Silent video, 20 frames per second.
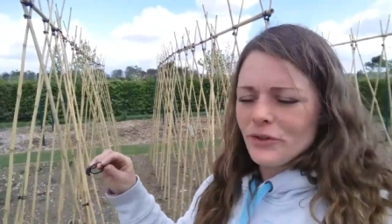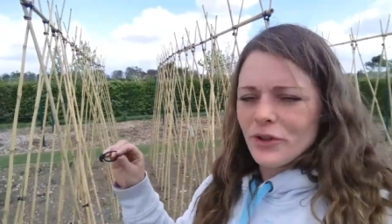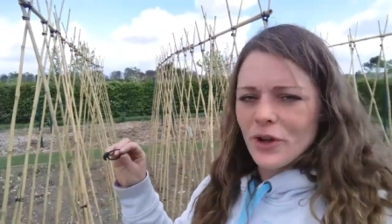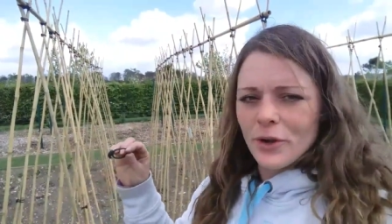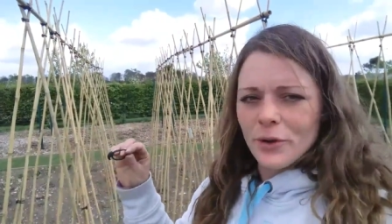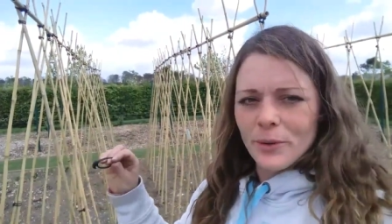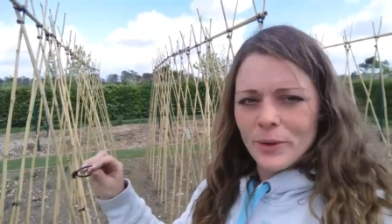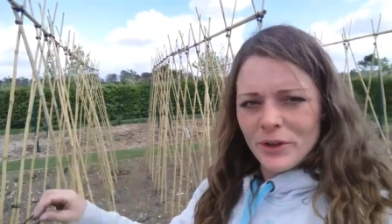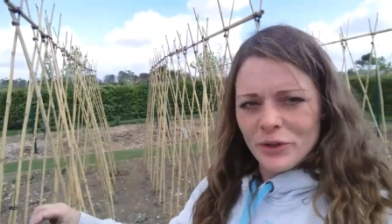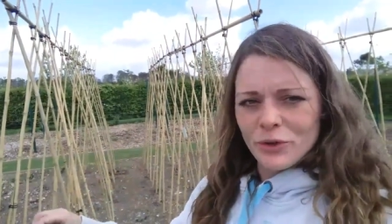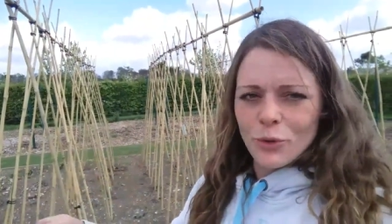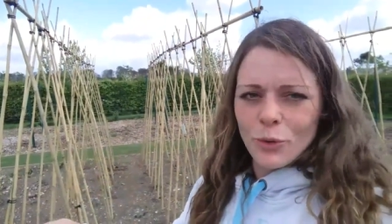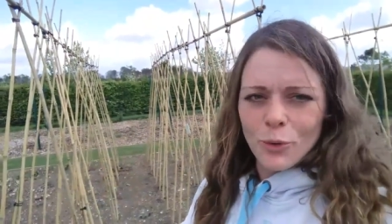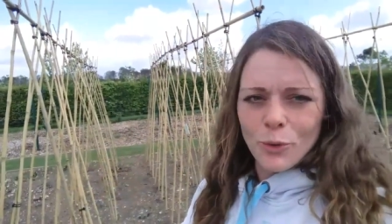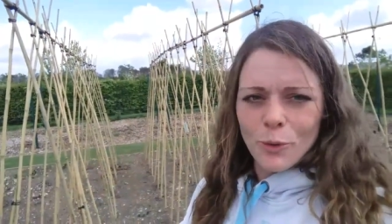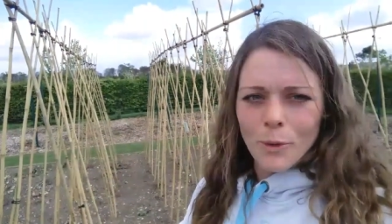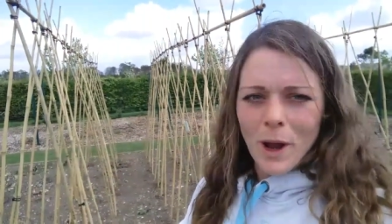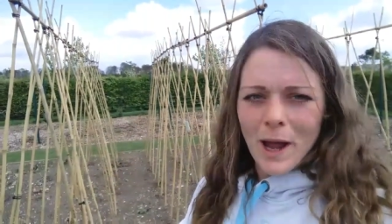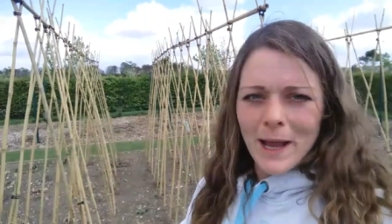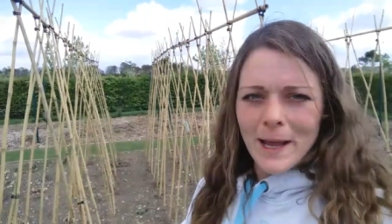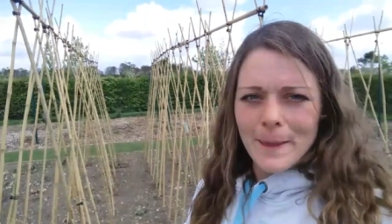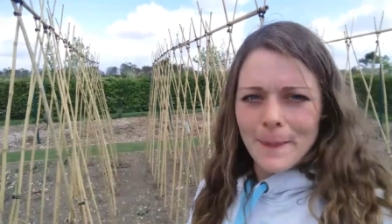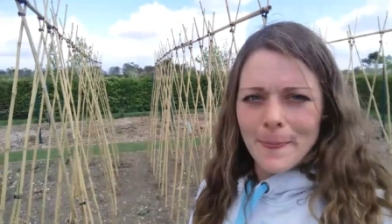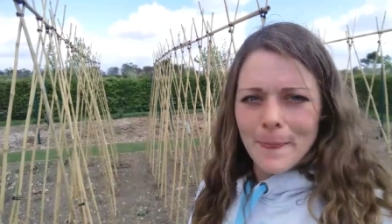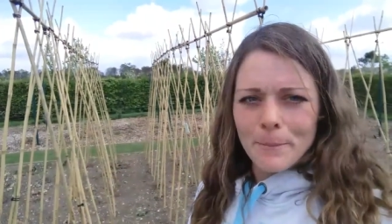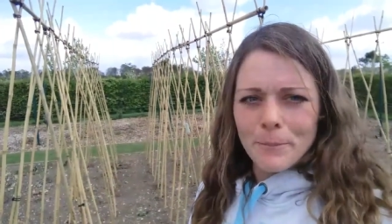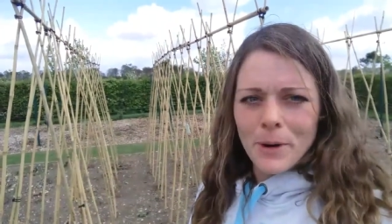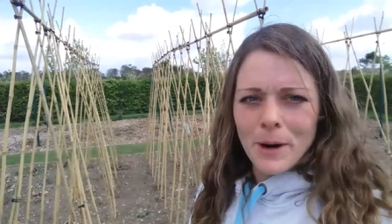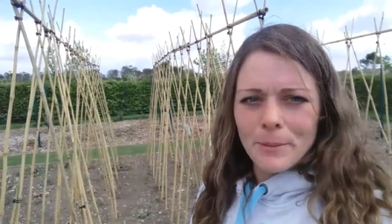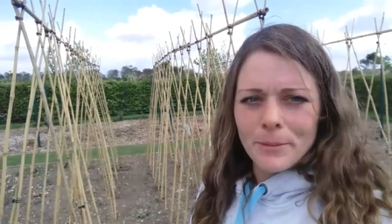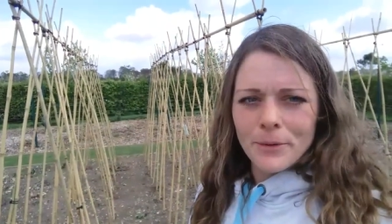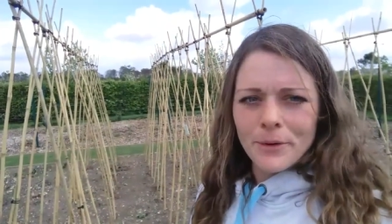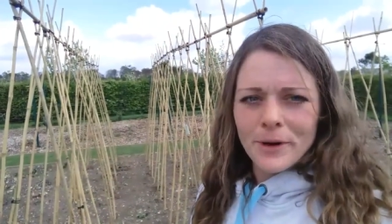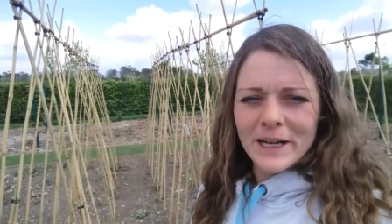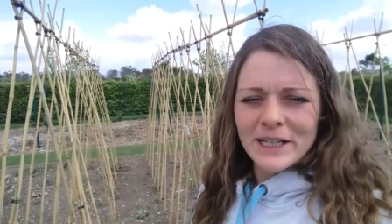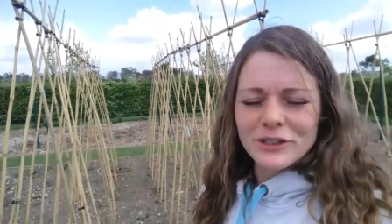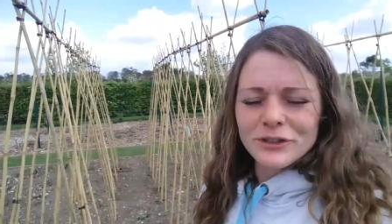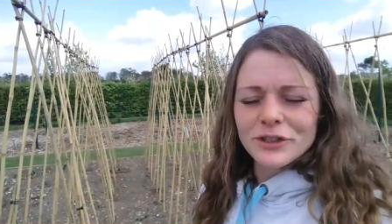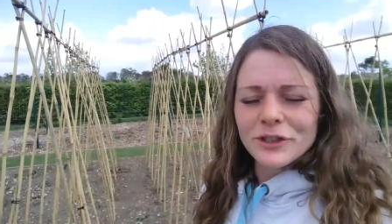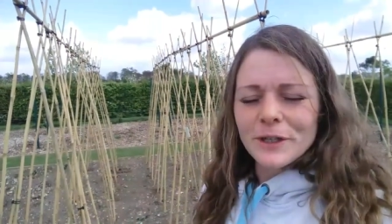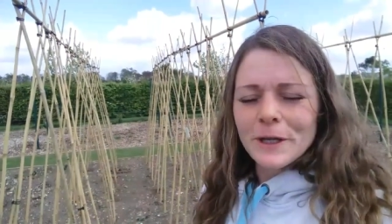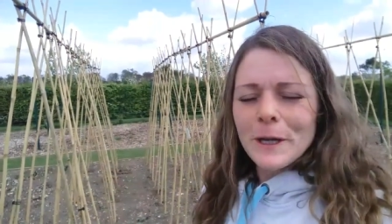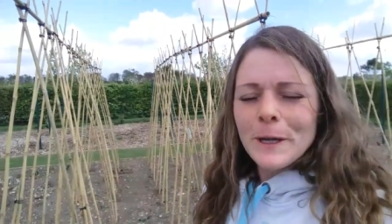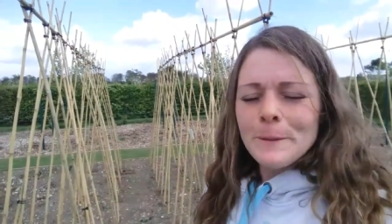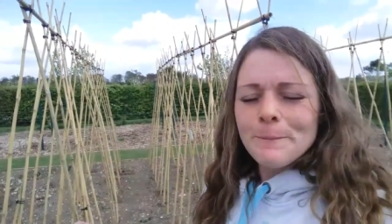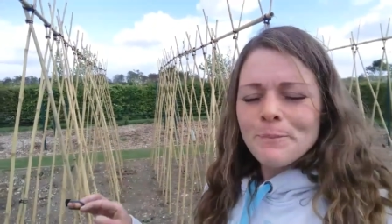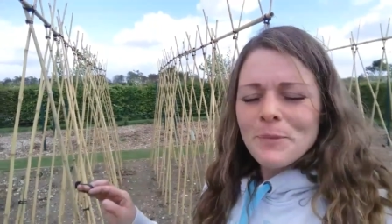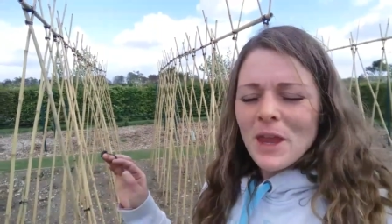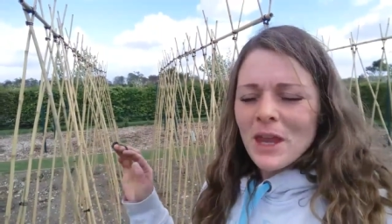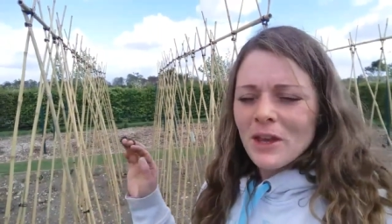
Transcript: So it's all in the preparation.